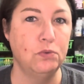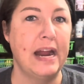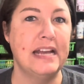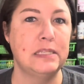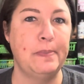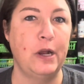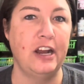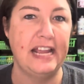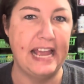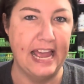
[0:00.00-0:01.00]

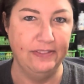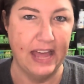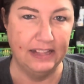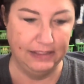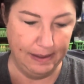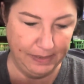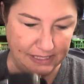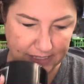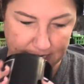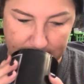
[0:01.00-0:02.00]
raspberry and that lemon
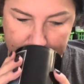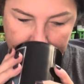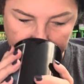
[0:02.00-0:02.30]
zest.